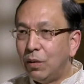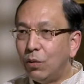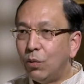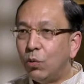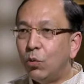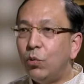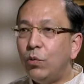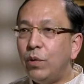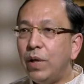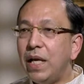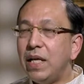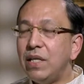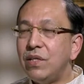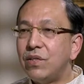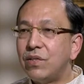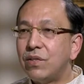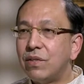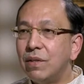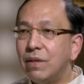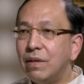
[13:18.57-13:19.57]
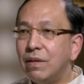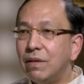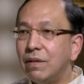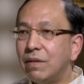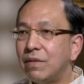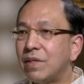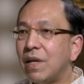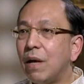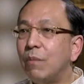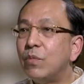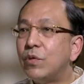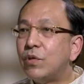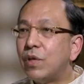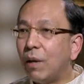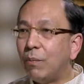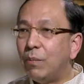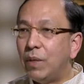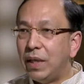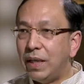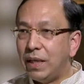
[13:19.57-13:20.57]
who raise some
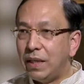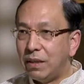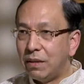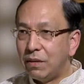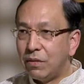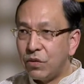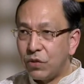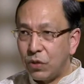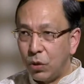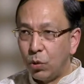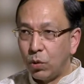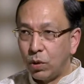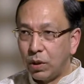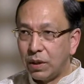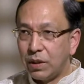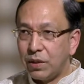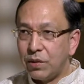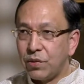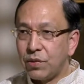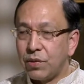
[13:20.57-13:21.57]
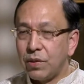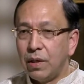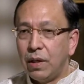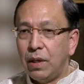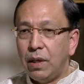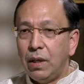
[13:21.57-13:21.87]
troubling slogans?